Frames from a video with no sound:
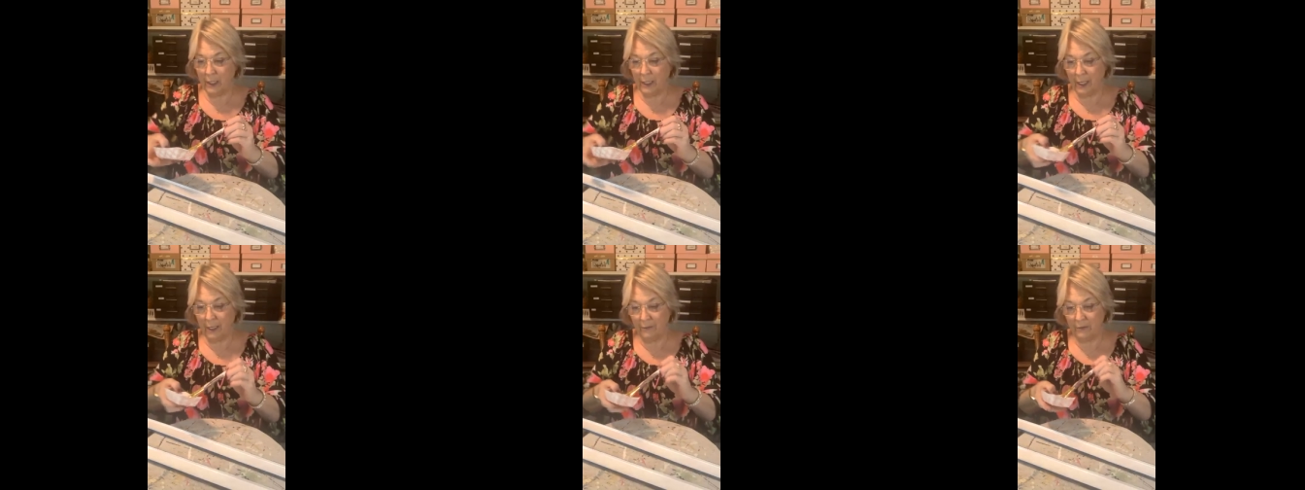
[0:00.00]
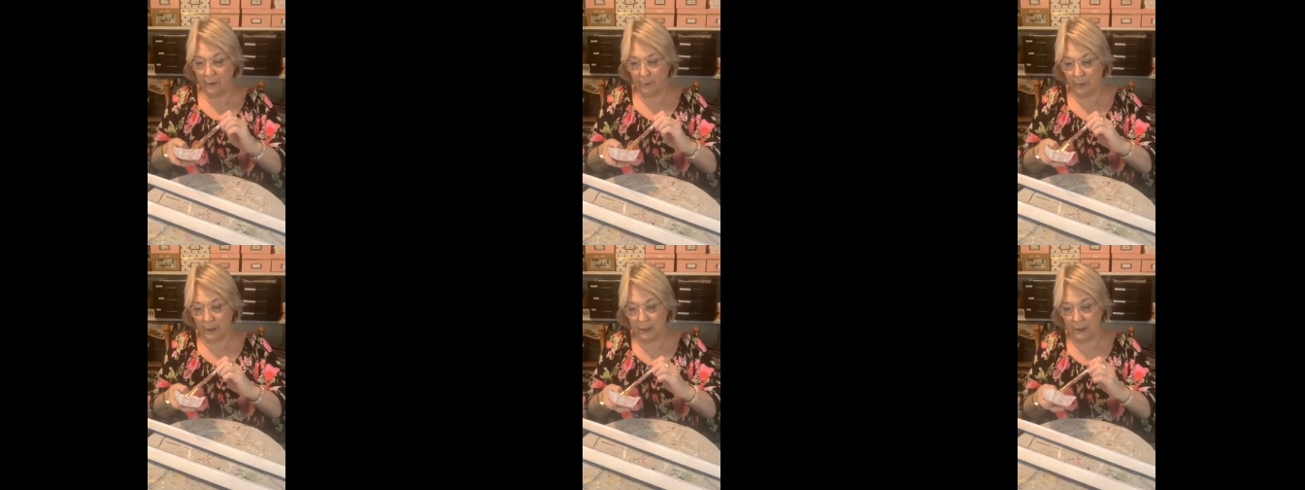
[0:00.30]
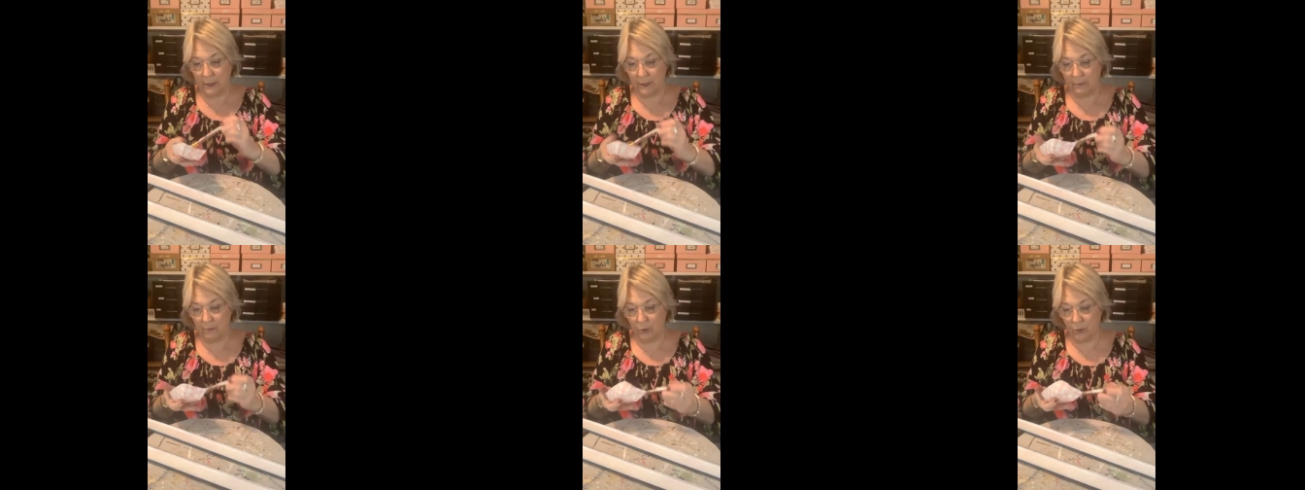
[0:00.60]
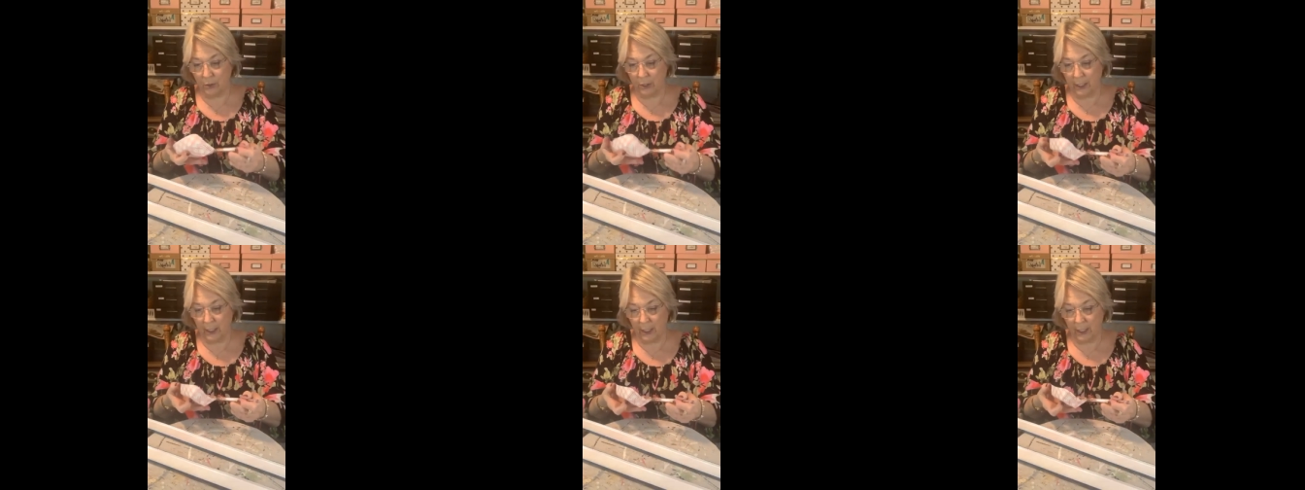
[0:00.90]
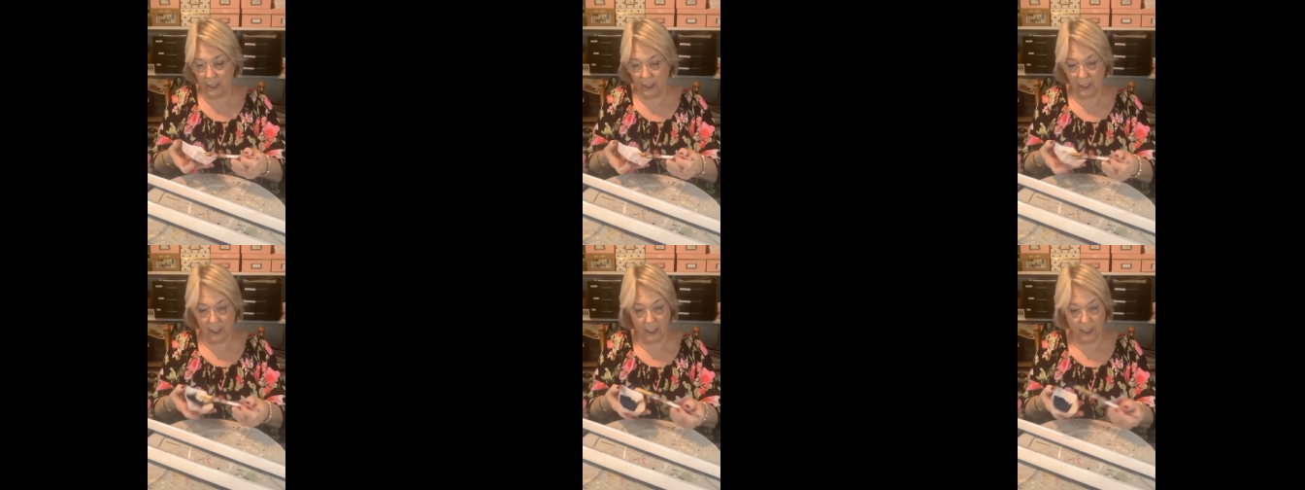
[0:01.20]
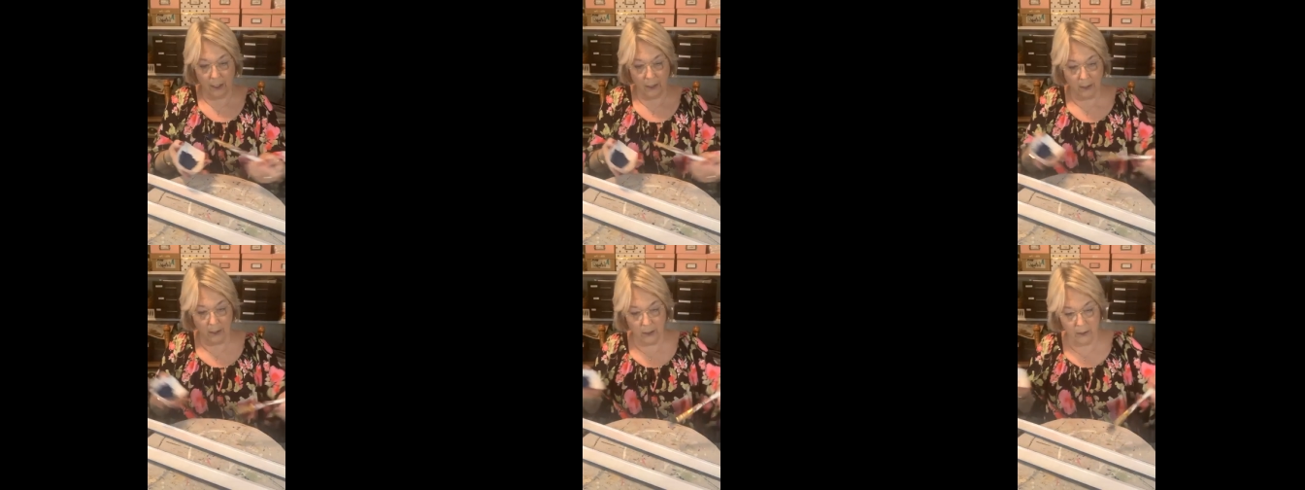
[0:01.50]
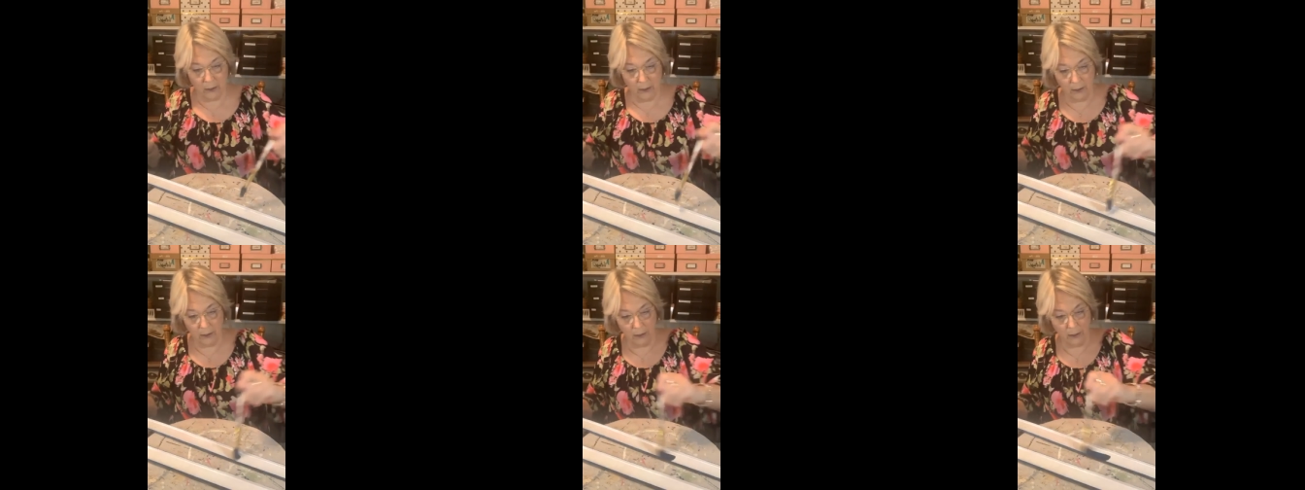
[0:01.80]
ready to have to put some more in
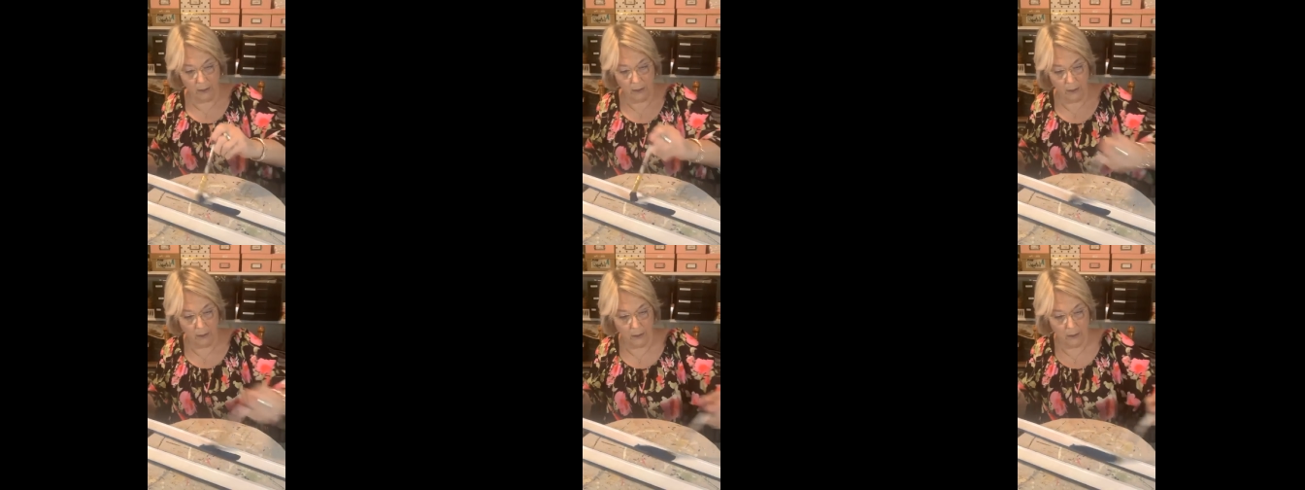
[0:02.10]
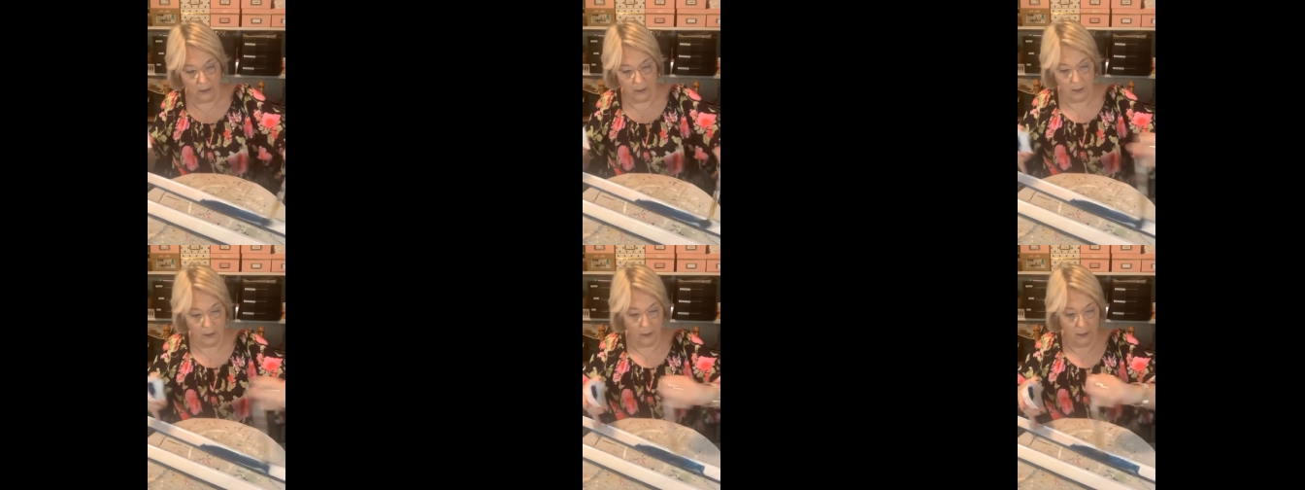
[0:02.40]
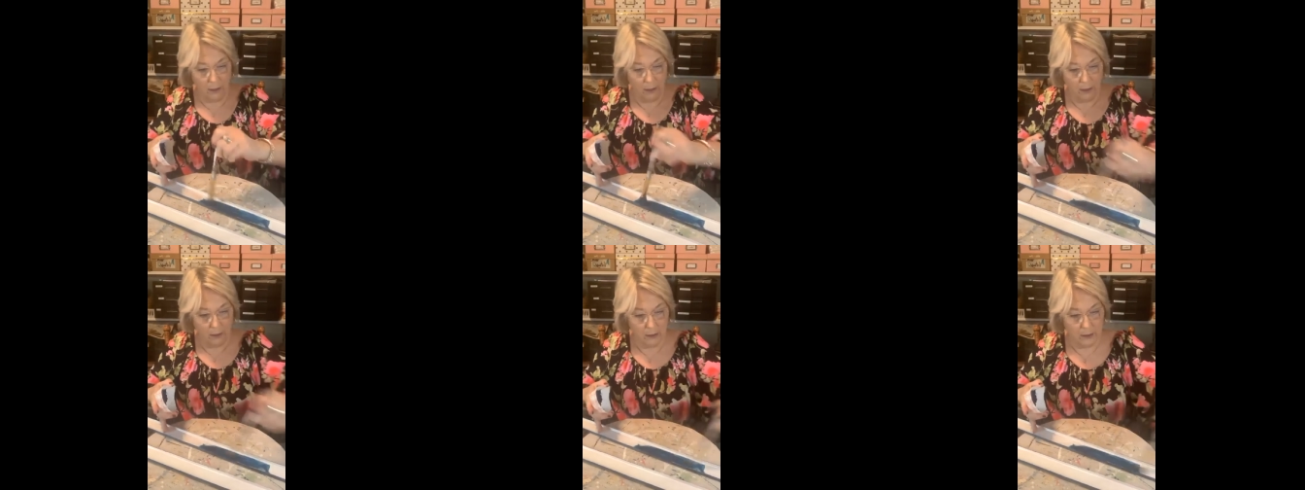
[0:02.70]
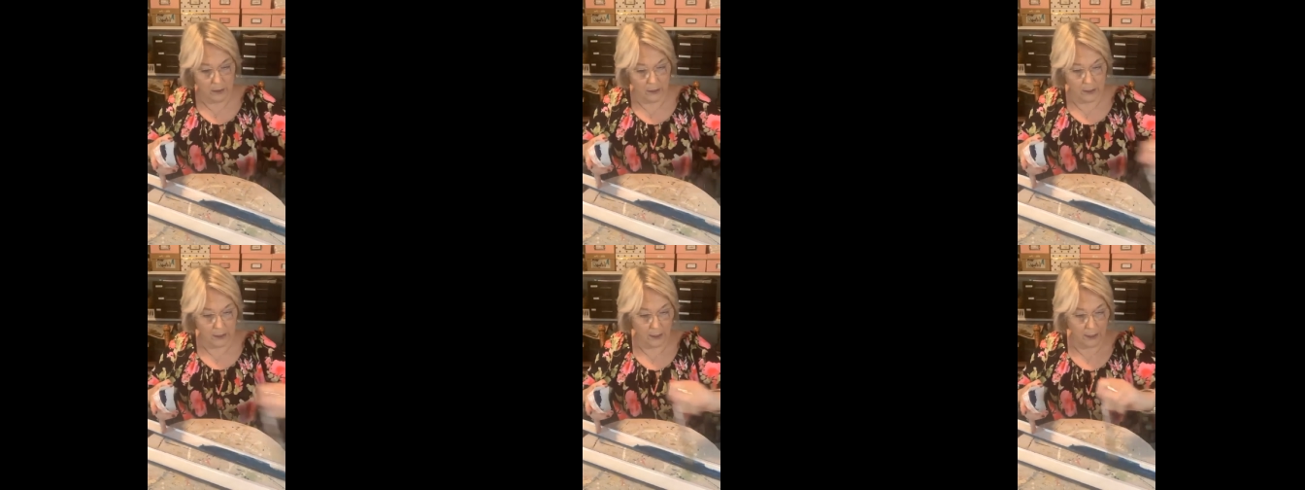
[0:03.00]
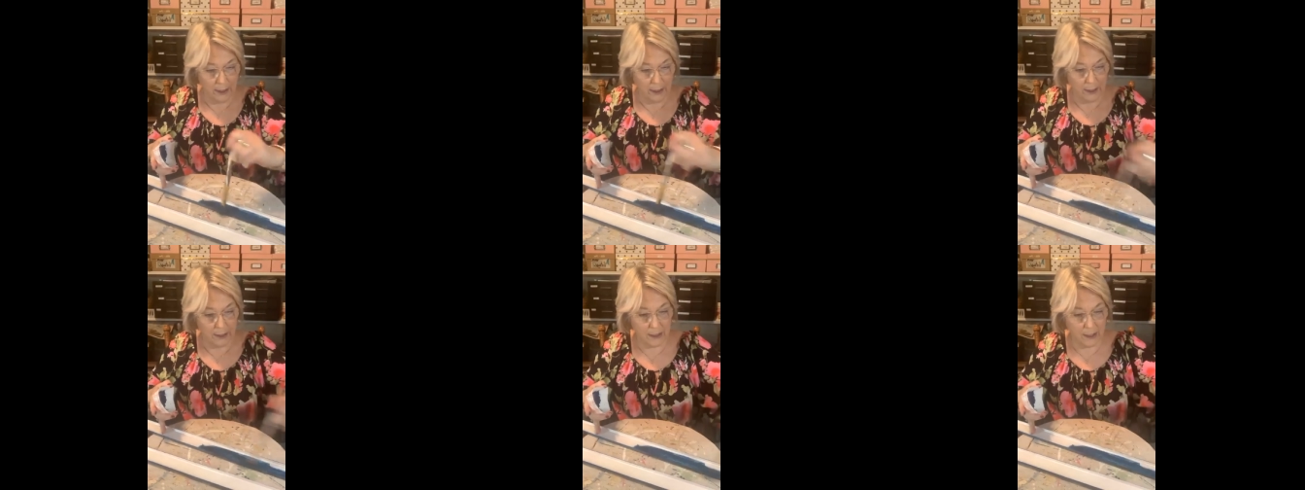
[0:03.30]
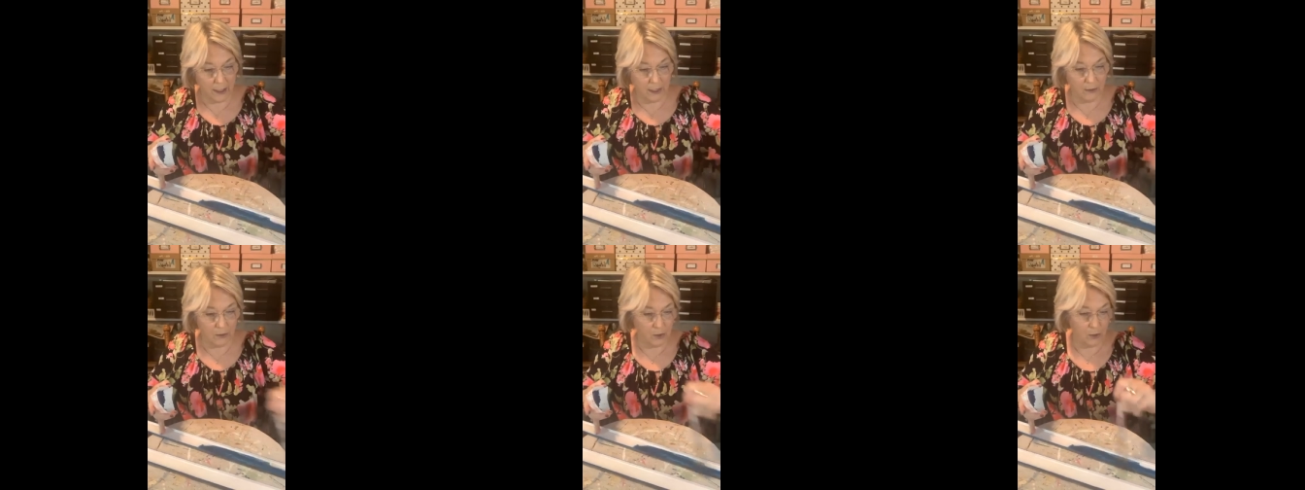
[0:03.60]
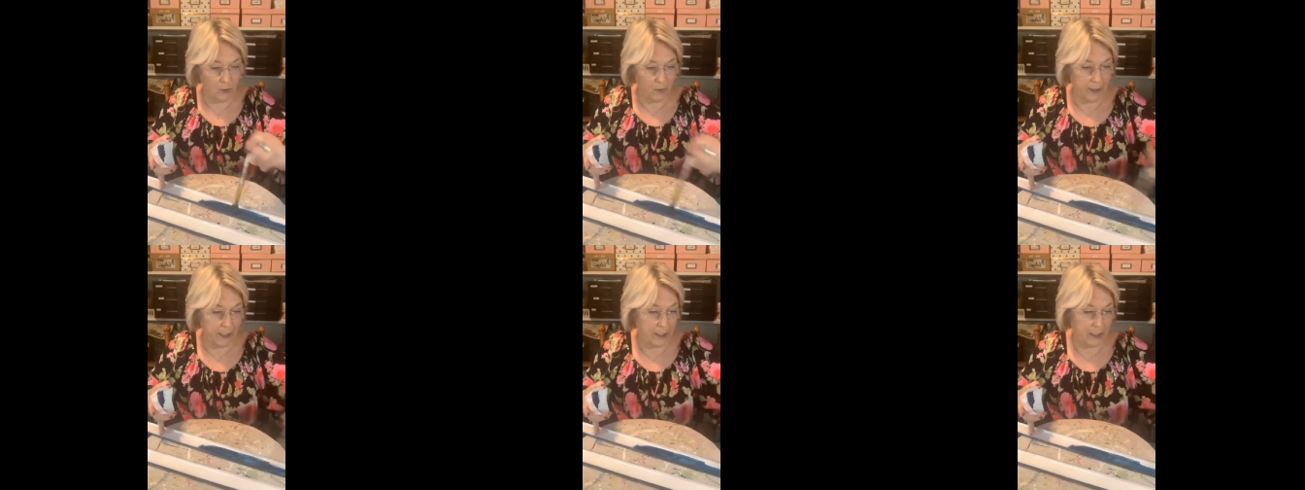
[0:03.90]
here. See, this goes